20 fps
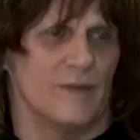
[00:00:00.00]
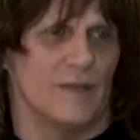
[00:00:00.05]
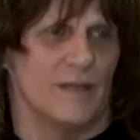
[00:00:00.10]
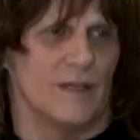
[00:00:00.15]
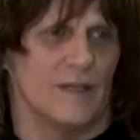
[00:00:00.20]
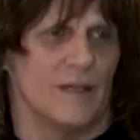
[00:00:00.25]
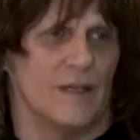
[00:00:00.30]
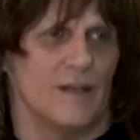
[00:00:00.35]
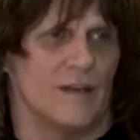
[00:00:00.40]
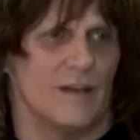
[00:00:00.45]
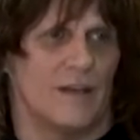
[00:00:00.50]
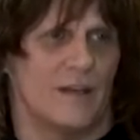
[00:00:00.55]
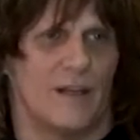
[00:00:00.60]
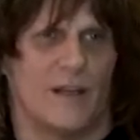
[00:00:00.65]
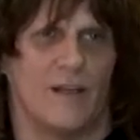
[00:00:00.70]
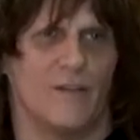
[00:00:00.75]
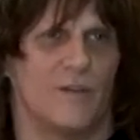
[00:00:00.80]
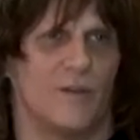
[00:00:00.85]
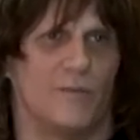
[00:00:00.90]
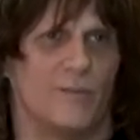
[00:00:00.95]
And I
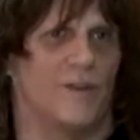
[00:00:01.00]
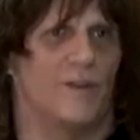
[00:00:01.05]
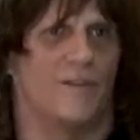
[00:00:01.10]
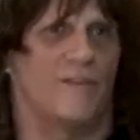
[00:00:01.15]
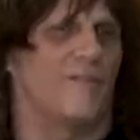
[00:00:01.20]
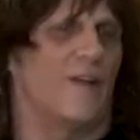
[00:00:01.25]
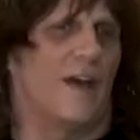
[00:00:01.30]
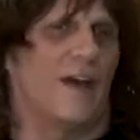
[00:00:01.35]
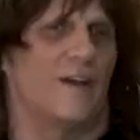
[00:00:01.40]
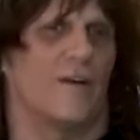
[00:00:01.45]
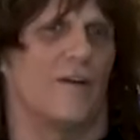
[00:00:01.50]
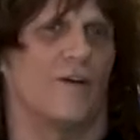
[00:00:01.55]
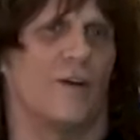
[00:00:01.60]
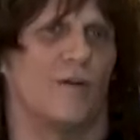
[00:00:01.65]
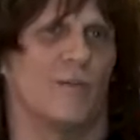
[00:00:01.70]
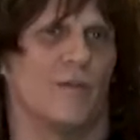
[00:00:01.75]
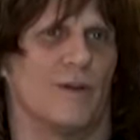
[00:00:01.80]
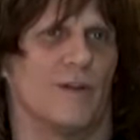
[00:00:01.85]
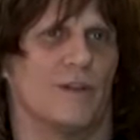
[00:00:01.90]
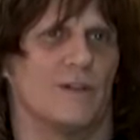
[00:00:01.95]
love the big fat
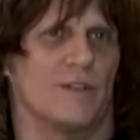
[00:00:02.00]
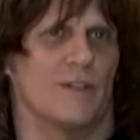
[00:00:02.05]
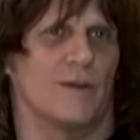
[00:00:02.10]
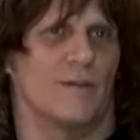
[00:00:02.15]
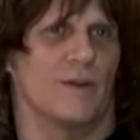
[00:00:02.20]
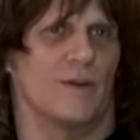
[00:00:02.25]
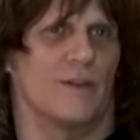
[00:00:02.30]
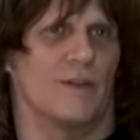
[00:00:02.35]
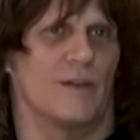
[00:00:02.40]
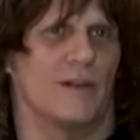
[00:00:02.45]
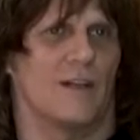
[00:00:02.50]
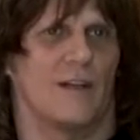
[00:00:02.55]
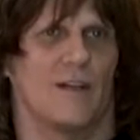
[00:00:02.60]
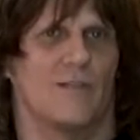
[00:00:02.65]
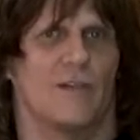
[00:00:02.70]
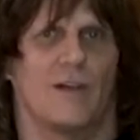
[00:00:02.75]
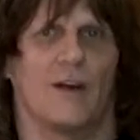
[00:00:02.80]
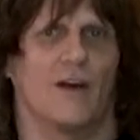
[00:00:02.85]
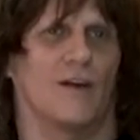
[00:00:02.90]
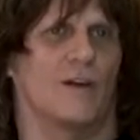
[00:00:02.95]
harmonies. I mean, I
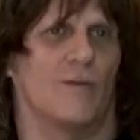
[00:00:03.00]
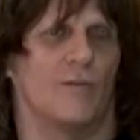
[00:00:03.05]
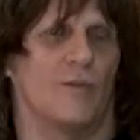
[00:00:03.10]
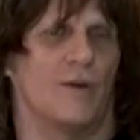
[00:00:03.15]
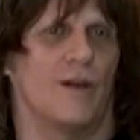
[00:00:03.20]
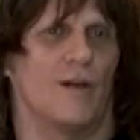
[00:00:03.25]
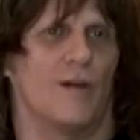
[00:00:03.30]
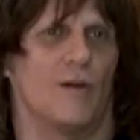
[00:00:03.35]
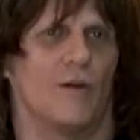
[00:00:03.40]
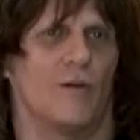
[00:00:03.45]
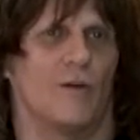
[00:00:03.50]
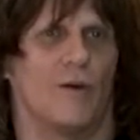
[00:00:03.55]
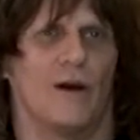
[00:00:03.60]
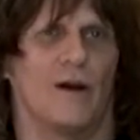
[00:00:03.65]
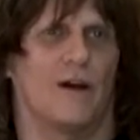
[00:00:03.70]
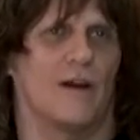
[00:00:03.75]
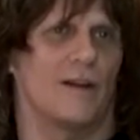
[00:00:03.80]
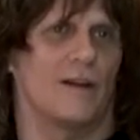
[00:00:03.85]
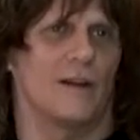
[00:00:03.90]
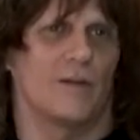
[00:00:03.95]
love an a cappella
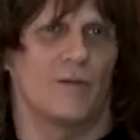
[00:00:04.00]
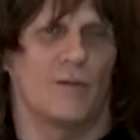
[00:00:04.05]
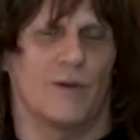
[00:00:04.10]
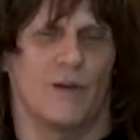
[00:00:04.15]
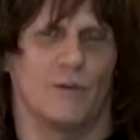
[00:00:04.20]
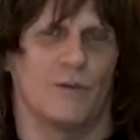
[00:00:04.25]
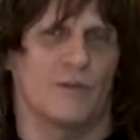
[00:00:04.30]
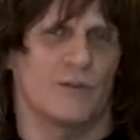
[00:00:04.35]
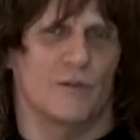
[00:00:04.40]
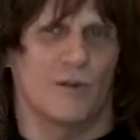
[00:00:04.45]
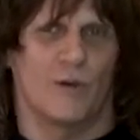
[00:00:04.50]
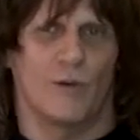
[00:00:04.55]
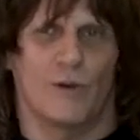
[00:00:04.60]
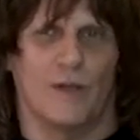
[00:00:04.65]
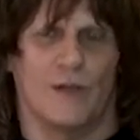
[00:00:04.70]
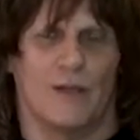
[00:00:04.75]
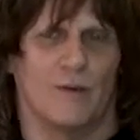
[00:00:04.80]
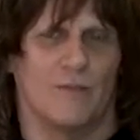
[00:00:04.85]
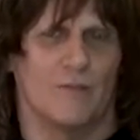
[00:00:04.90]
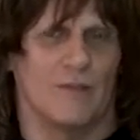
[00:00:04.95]
choir. Like when I was growing
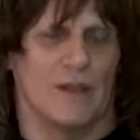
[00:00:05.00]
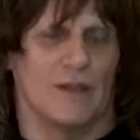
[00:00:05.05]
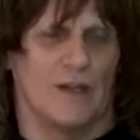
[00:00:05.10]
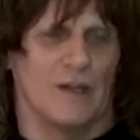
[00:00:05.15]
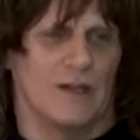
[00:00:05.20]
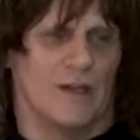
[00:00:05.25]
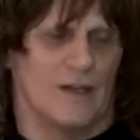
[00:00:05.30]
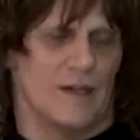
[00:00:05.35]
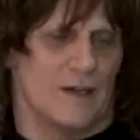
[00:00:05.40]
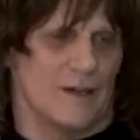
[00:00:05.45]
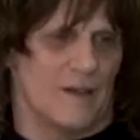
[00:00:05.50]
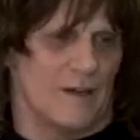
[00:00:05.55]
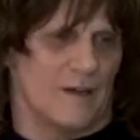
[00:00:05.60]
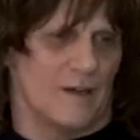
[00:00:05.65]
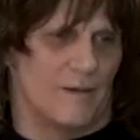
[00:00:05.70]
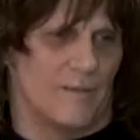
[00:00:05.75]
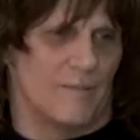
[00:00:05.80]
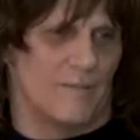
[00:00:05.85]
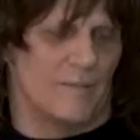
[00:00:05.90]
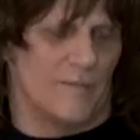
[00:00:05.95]
up,
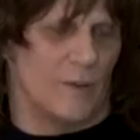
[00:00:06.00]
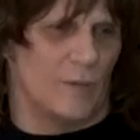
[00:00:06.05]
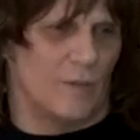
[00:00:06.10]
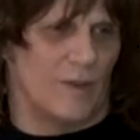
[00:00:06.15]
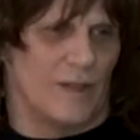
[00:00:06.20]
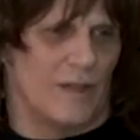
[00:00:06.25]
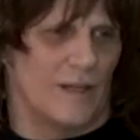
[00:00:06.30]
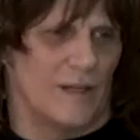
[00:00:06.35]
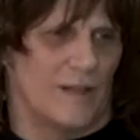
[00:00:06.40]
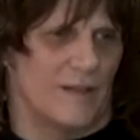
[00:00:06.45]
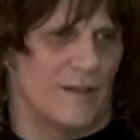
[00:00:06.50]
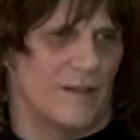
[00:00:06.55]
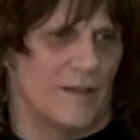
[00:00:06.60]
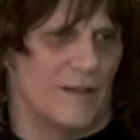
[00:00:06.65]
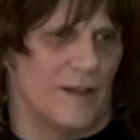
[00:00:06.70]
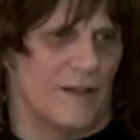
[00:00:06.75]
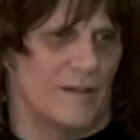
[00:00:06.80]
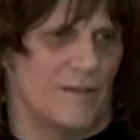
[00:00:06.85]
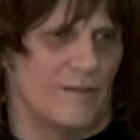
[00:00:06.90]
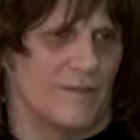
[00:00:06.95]
and we had like a
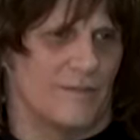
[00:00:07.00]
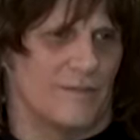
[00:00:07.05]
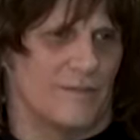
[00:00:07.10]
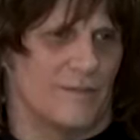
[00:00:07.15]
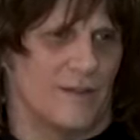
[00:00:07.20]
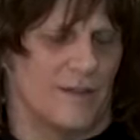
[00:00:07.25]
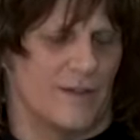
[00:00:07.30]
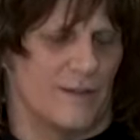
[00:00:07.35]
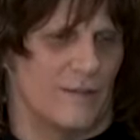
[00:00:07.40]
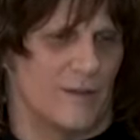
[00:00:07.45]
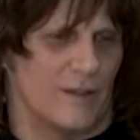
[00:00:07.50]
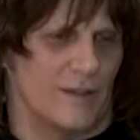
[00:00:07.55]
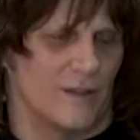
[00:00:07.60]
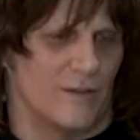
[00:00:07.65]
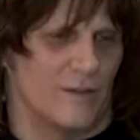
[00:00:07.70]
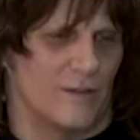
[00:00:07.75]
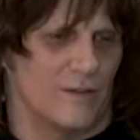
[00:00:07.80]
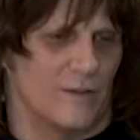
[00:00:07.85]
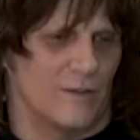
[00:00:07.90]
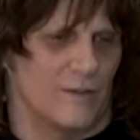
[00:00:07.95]
lot of like
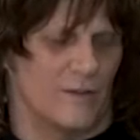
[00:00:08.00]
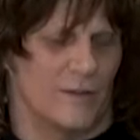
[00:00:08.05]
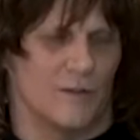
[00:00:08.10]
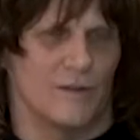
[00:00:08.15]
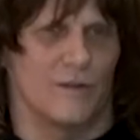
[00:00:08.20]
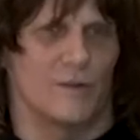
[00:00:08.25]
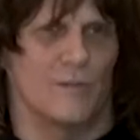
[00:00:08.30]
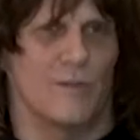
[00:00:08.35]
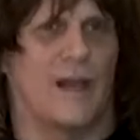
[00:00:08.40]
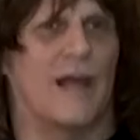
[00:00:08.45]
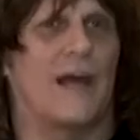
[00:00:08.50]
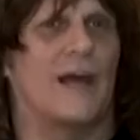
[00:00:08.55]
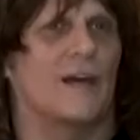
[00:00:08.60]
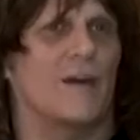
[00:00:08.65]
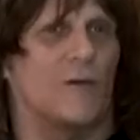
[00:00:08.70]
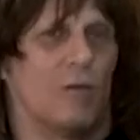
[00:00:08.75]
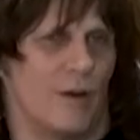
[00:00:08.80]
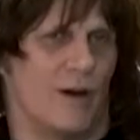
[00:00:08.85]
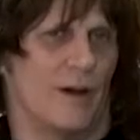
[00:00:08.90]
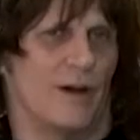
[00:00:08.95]
your black
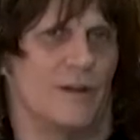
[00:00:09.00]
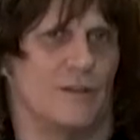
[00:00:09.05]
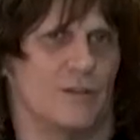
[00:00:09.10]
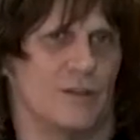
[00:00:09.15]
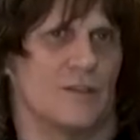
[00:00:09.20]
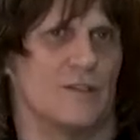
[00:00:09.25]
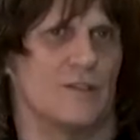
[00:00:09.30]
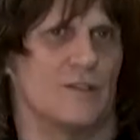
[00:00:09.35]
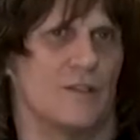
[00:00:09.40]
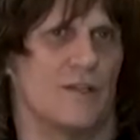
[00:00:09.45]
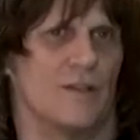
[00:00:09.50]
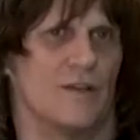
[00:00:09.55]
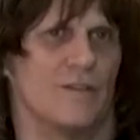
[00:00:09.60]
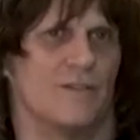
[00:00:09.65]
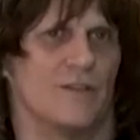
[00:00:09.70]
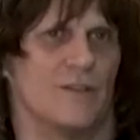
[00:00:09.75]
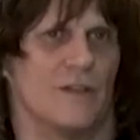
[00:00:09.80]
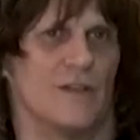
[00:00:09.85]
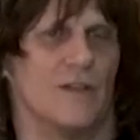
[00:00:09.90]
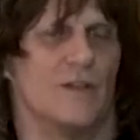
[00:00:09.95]
choirs and
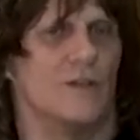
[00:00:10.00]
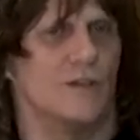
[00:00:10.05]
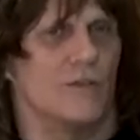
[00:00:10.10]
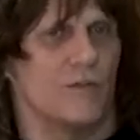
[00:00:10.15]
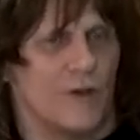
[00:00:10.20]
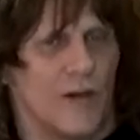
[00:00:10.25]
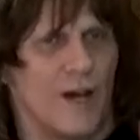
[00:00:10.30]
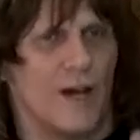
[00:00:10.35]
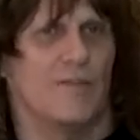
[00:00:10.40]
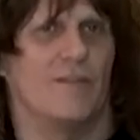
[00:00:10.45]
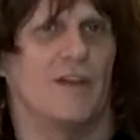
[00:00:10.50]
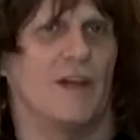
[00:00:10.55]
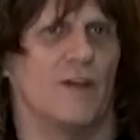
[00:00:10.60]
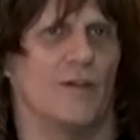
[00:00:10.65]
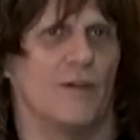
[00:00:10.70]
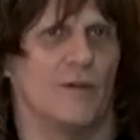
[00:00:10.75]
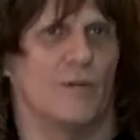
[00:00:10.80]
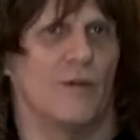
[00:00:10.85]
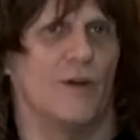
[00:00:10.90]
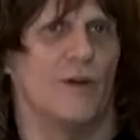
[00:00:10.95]
stuff. And you could drive
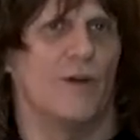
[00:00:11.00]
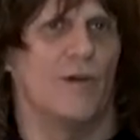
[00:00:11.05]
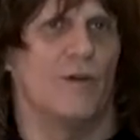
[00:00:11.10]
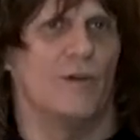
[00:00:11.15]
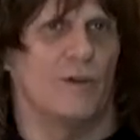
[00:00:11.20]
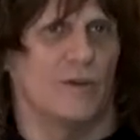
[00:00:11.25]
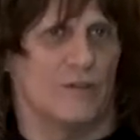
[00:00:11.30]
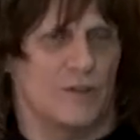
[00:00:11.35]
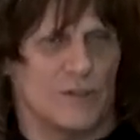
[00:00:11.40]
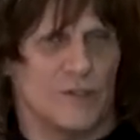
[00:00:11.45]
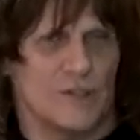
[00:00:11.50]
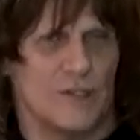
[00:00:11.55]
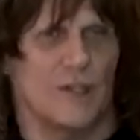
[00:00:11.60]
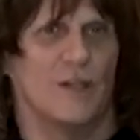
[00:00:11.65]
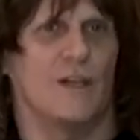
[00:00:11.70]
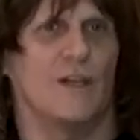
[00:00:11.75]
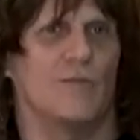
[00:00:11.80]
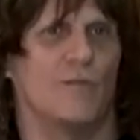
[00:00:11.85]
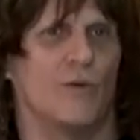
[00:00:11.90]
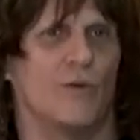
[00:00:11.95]
down the road on a
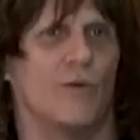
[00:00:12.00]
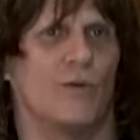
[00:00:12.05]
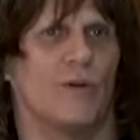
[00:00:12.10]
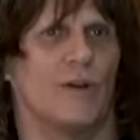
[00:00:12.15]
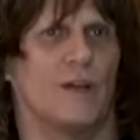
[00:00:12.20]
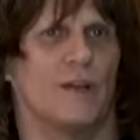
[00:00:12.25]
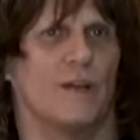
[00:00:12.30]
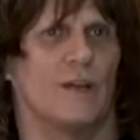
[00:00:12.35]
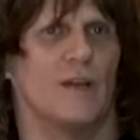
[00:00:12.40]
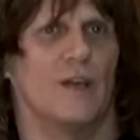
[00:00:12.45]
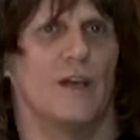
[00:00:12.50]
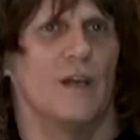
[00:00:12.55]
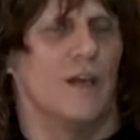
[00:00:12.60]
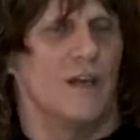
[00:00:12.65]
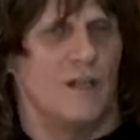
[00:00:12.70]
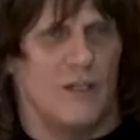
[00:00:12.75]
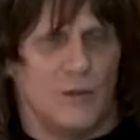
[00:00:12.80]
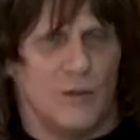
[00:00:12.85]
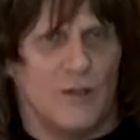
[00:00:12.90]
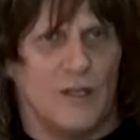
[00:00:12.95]
Sunday morning,
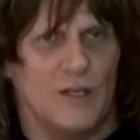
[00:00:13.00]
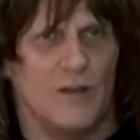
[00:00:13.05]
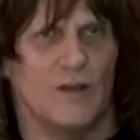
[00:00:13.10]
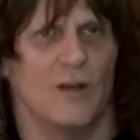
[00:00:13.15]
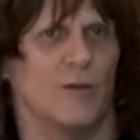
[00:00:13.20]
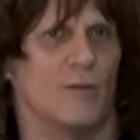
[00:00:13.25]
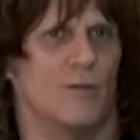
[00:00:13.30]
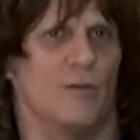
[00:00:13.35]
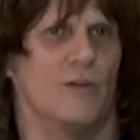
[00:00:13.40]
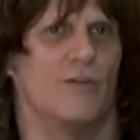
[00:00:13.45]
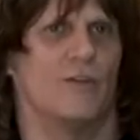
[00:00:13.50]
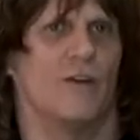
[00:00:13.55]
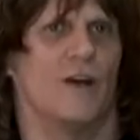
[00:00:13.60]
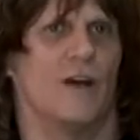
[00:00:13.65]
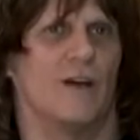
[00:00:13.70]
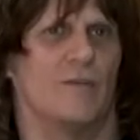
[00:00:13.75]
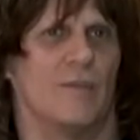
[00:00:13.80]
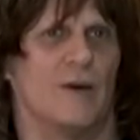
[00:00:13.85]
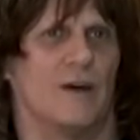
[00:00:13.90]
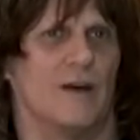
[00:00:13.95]
and you hear it when you
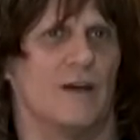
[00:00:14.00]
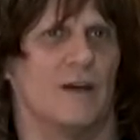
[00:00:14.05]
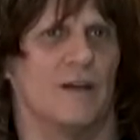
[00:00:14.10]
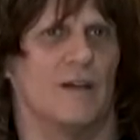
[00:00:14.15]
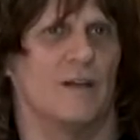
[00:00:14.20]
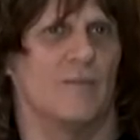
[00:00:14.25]
drive by.